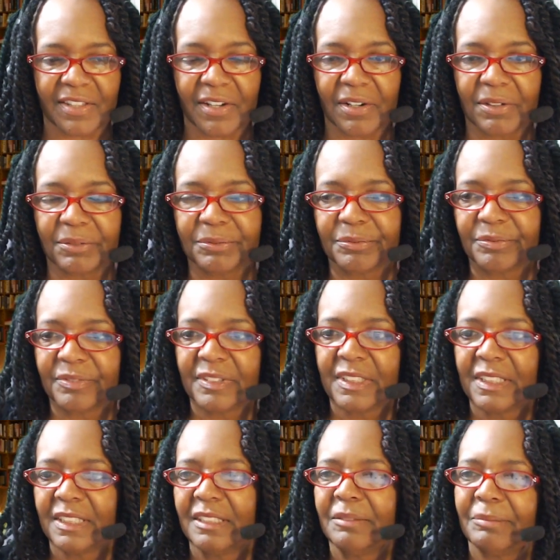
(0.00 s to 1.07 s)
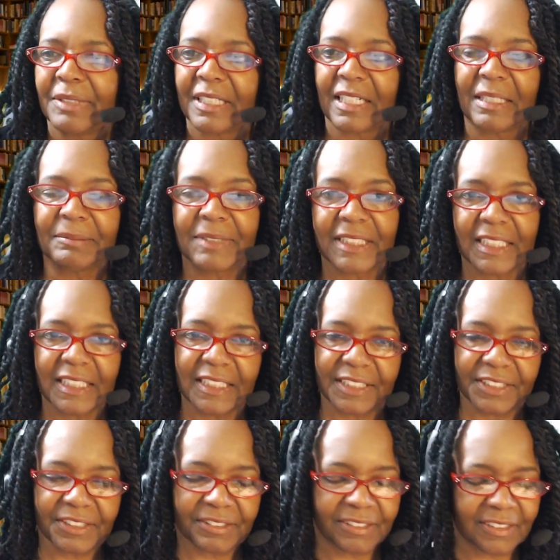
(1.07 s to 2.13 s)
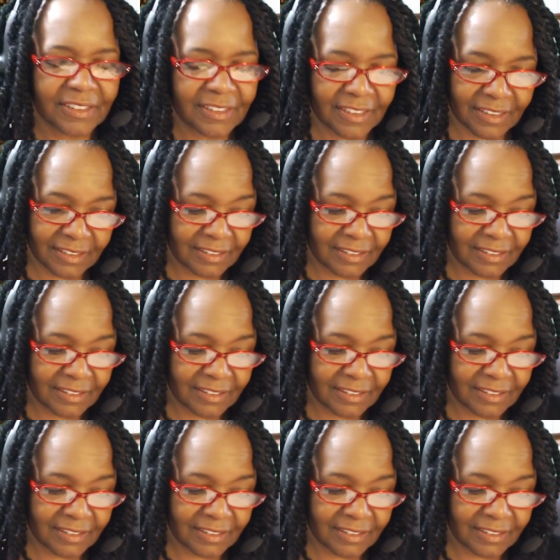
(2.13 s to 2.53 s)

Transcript: though but i'm telling you ugh